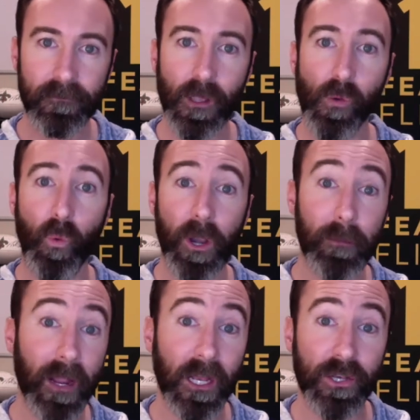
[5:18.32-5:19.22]
What am
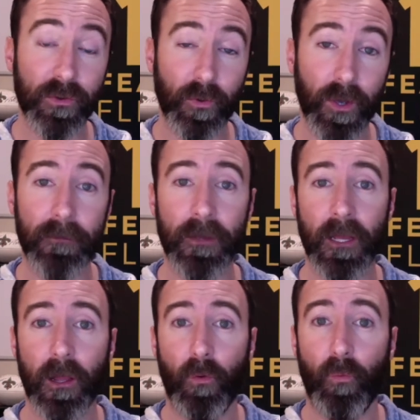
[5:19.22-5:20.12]
I going to do to it?
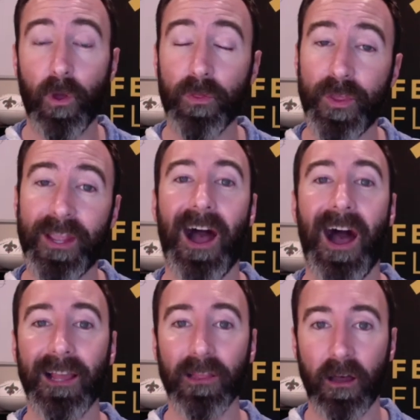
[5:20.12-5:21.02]
One thing
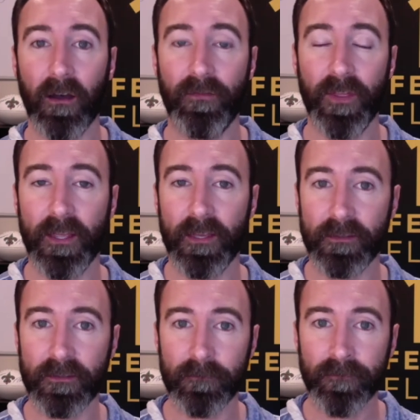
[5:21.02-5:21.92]
I love
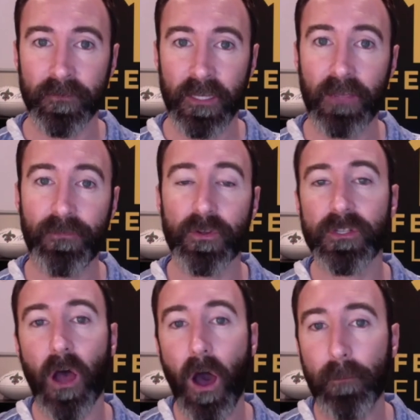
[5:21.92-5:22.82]
is if there's
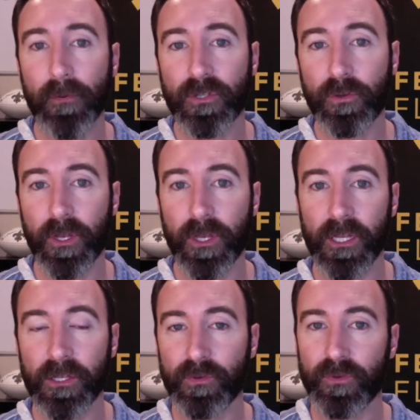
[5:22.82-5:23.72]
an
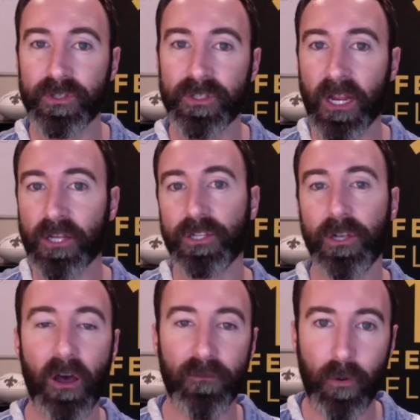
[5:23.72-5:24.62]
opportunity to section
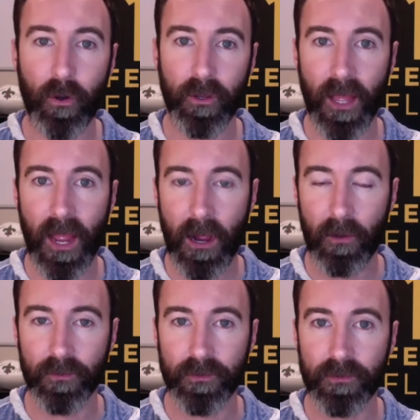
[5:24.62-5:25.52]
off part of the
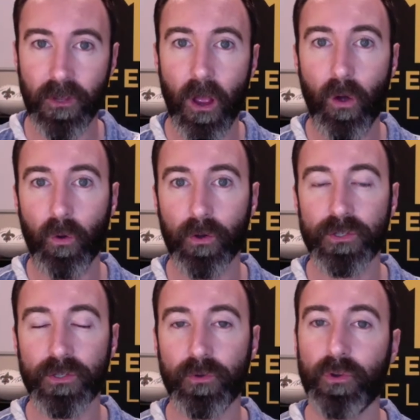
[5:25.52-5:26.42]
house, or
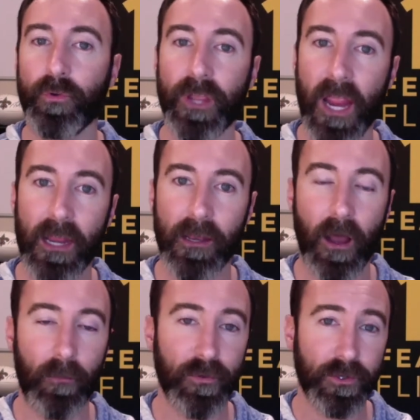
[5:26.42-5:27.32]
to create an
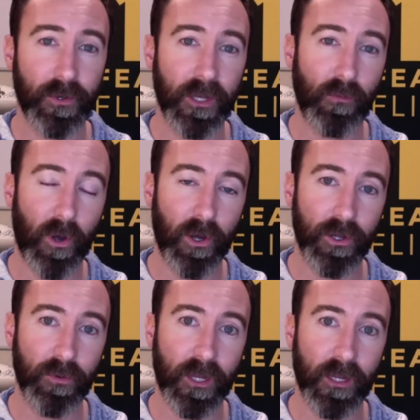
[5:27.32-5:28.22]
opportunity where
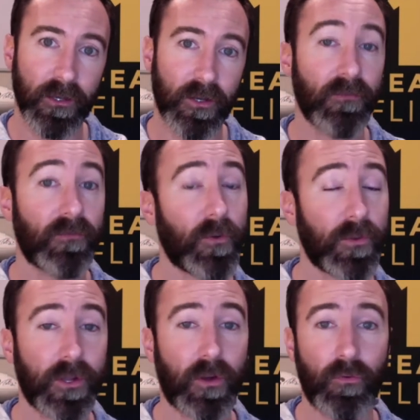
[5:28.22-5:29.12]
you can
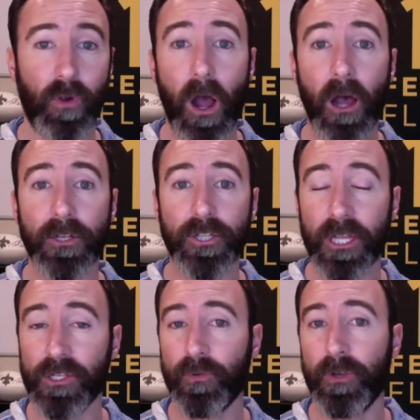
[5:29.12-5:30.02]
convert the garage
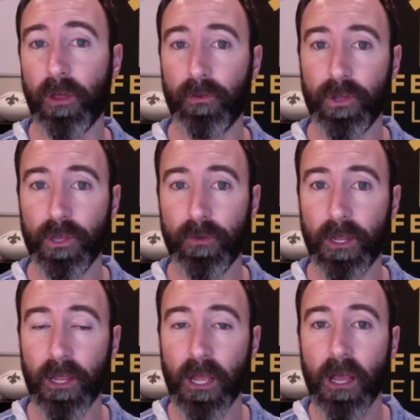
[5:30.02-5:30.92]
into another unit.